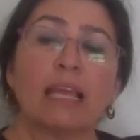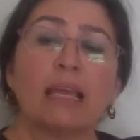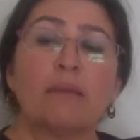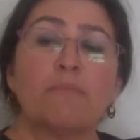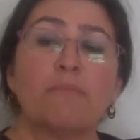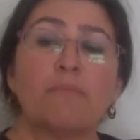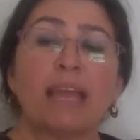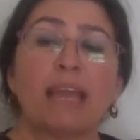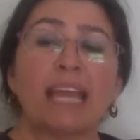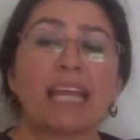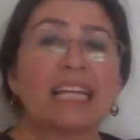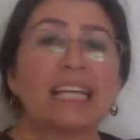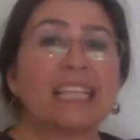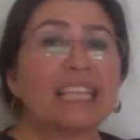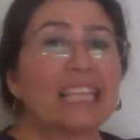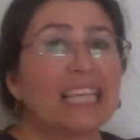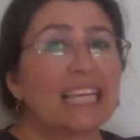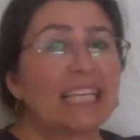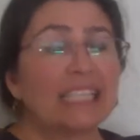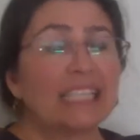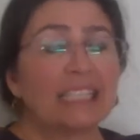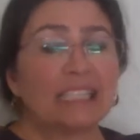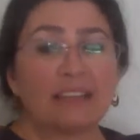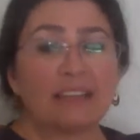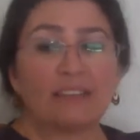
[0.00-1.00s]
Make a
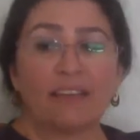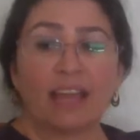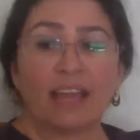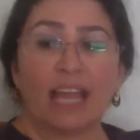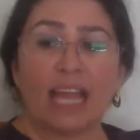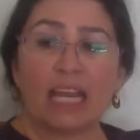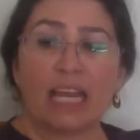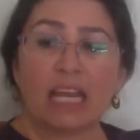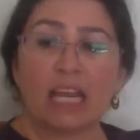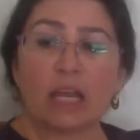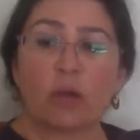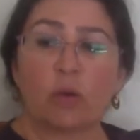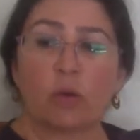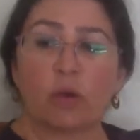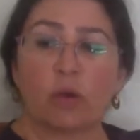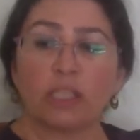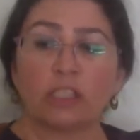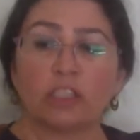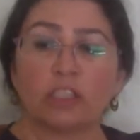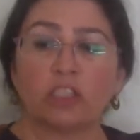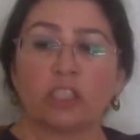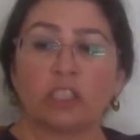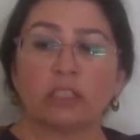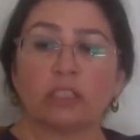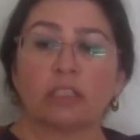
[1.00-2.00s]
list of any
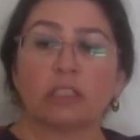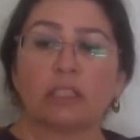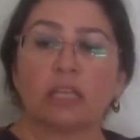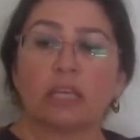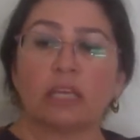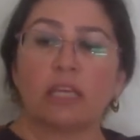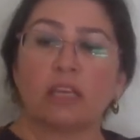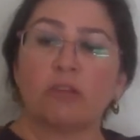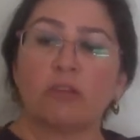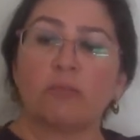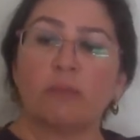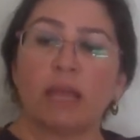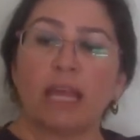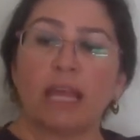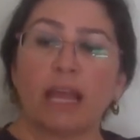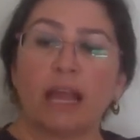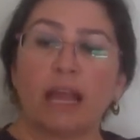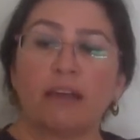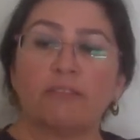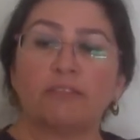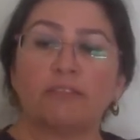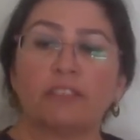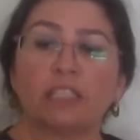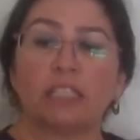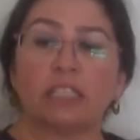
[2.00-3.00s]
questions that you may
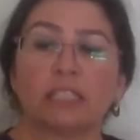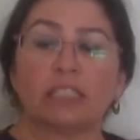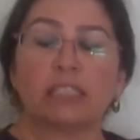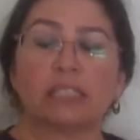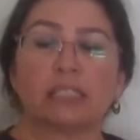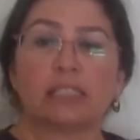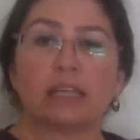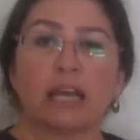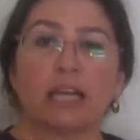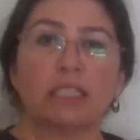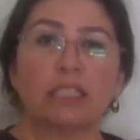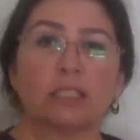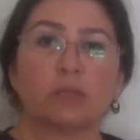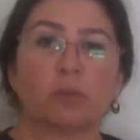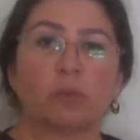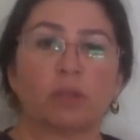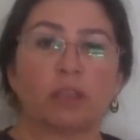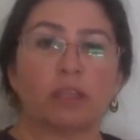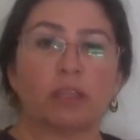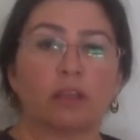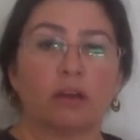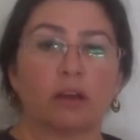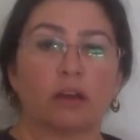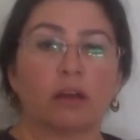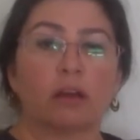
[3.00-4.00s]
have to discuss
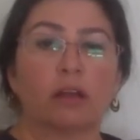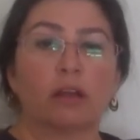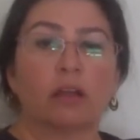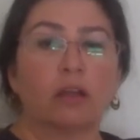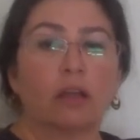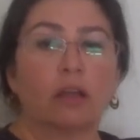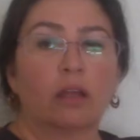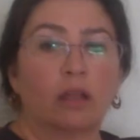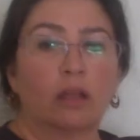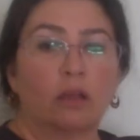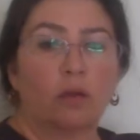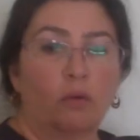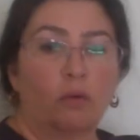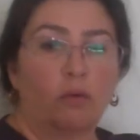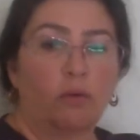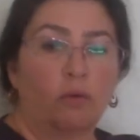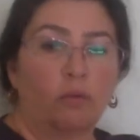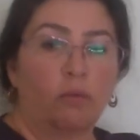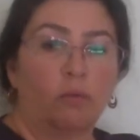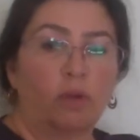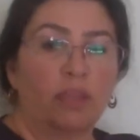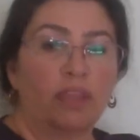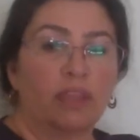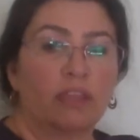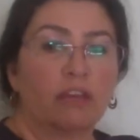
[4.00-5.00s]
with your
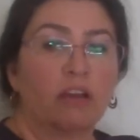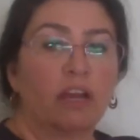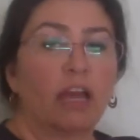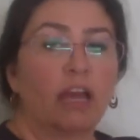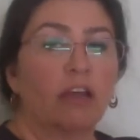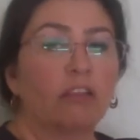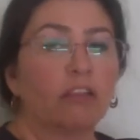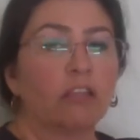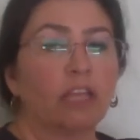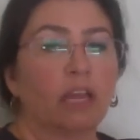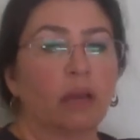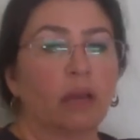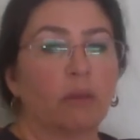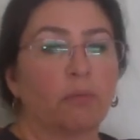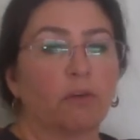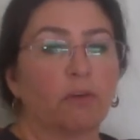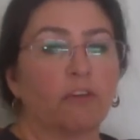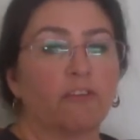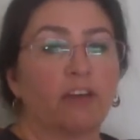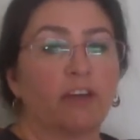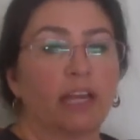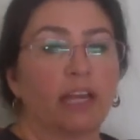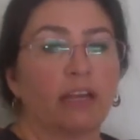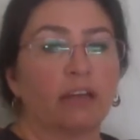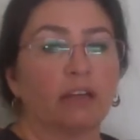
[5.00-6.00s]
healthcare
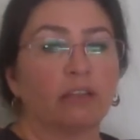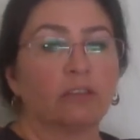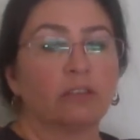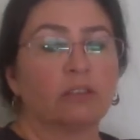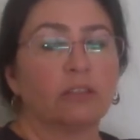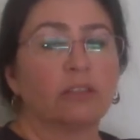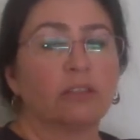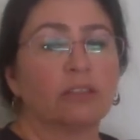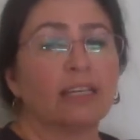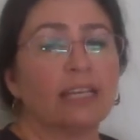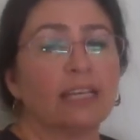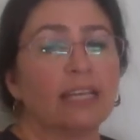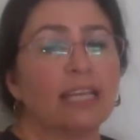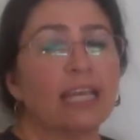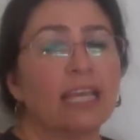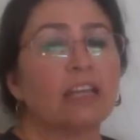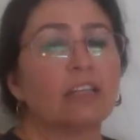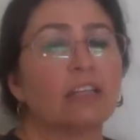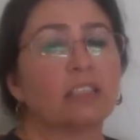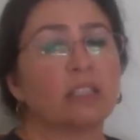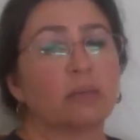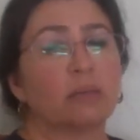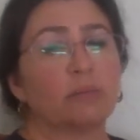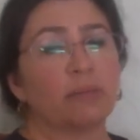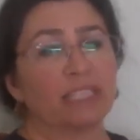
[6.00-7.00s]
providers. Here are
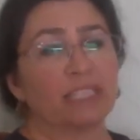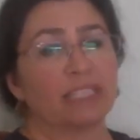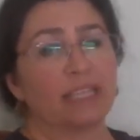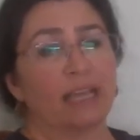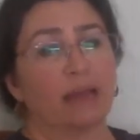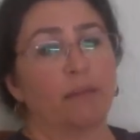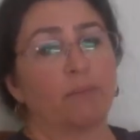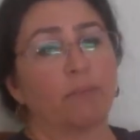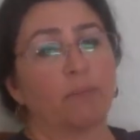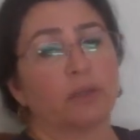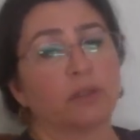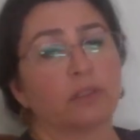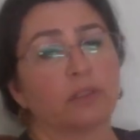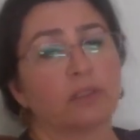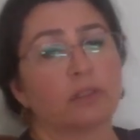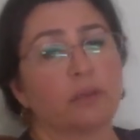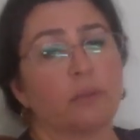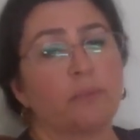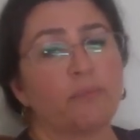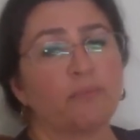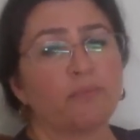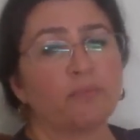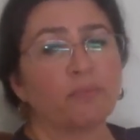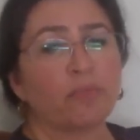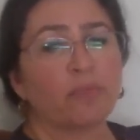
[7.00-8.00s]
some examples.
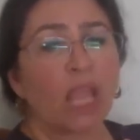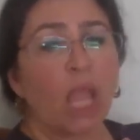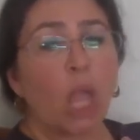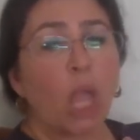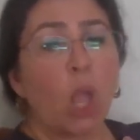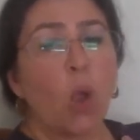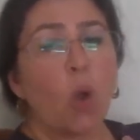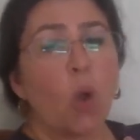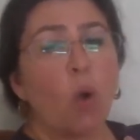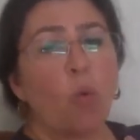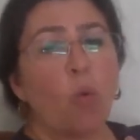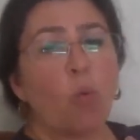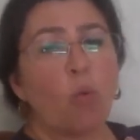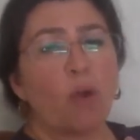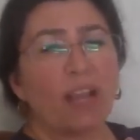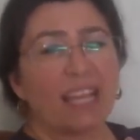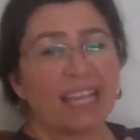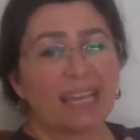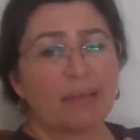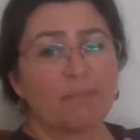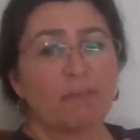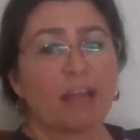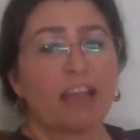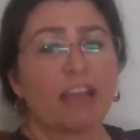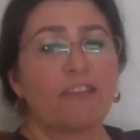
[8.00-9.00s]
What
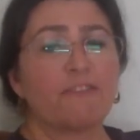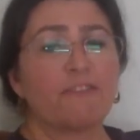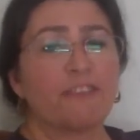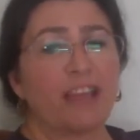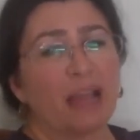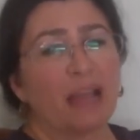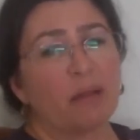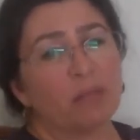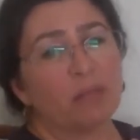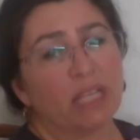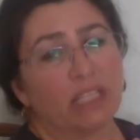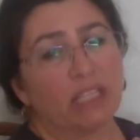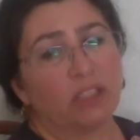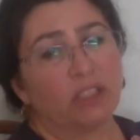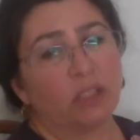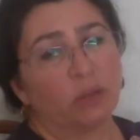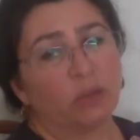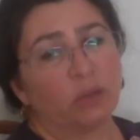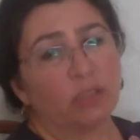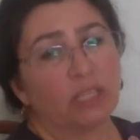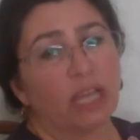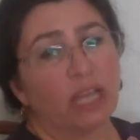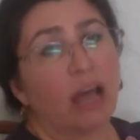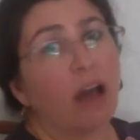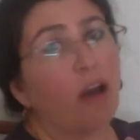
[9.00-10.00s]
can my family do
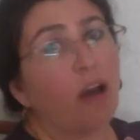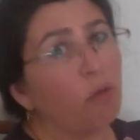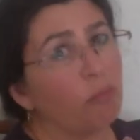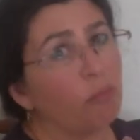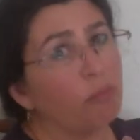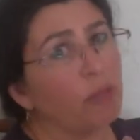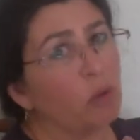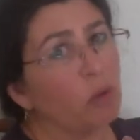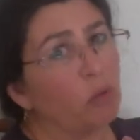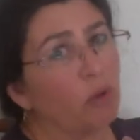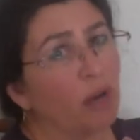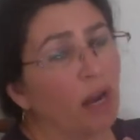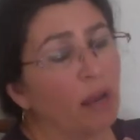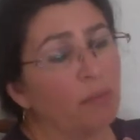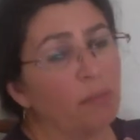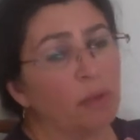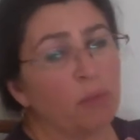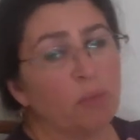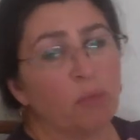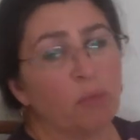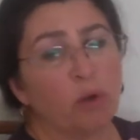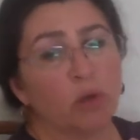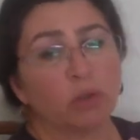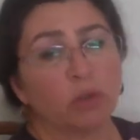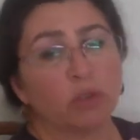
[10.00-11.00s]
to help me when I'm
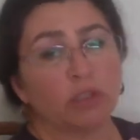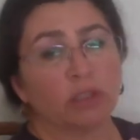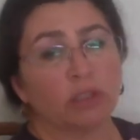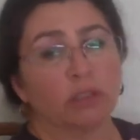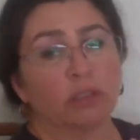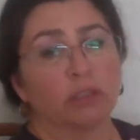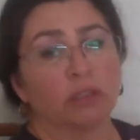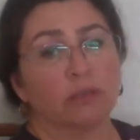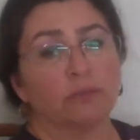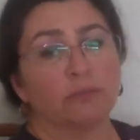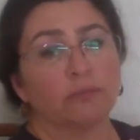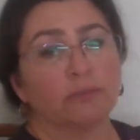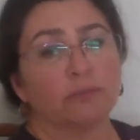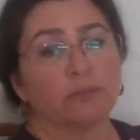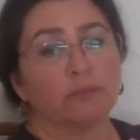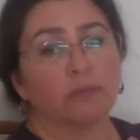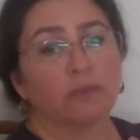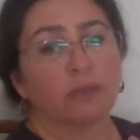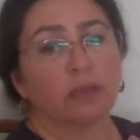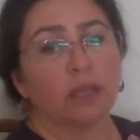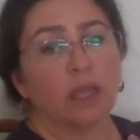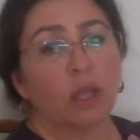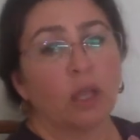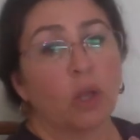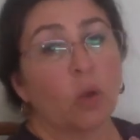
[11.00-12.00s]
emotional?
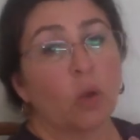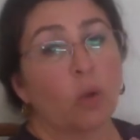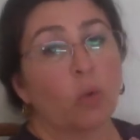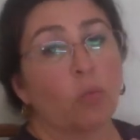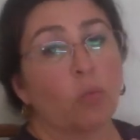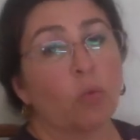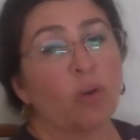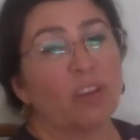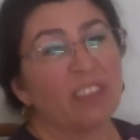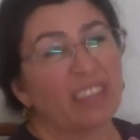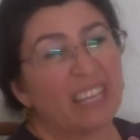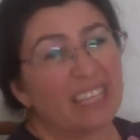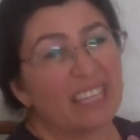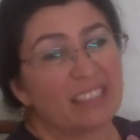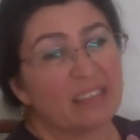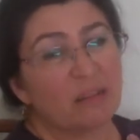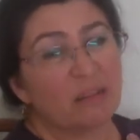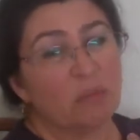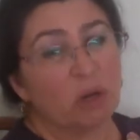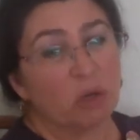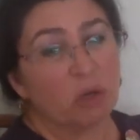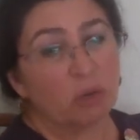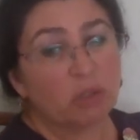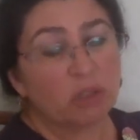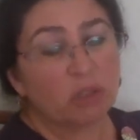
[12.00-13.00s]
Will these
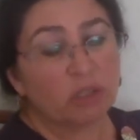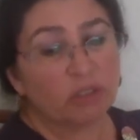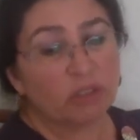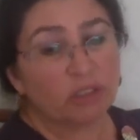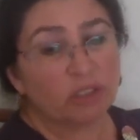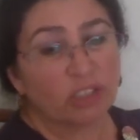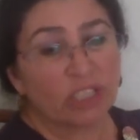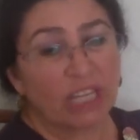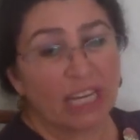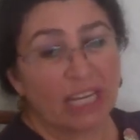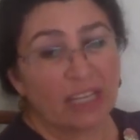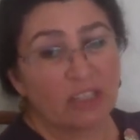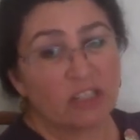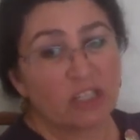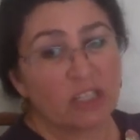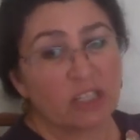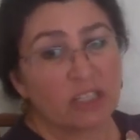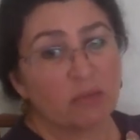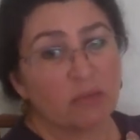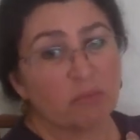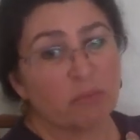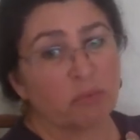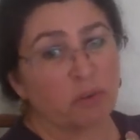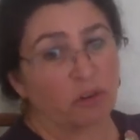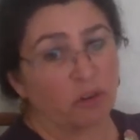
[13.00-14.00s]
emotional changes
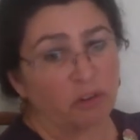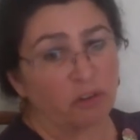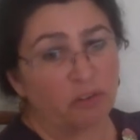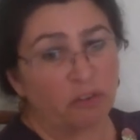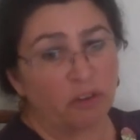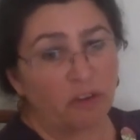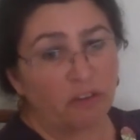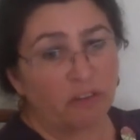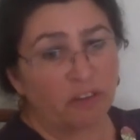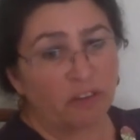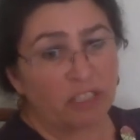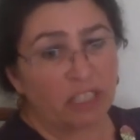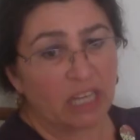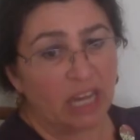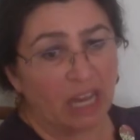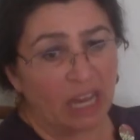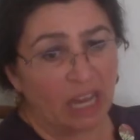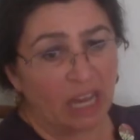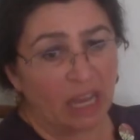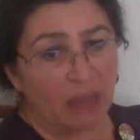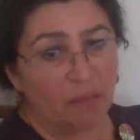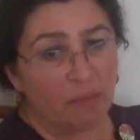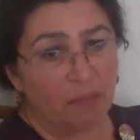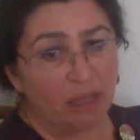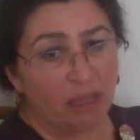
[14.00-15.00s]
improve over
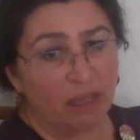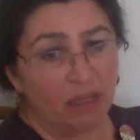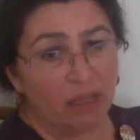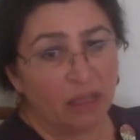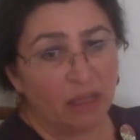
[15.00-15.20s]
time?